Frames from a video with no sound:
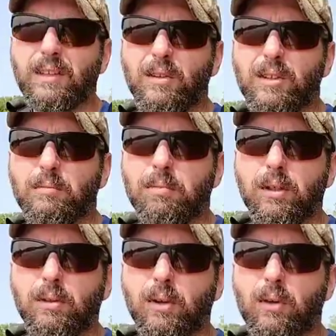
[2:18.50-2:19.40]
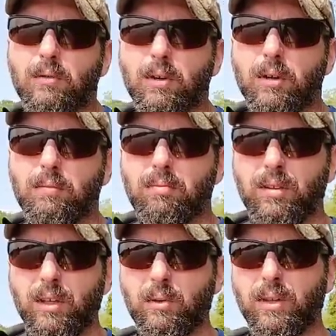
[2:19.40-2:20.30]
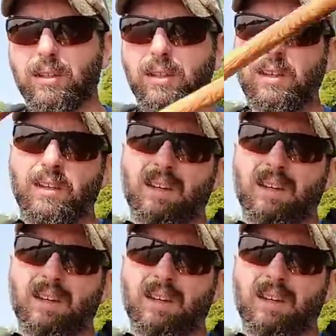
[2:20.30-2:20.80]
canoe gets blowed over pretty quickly.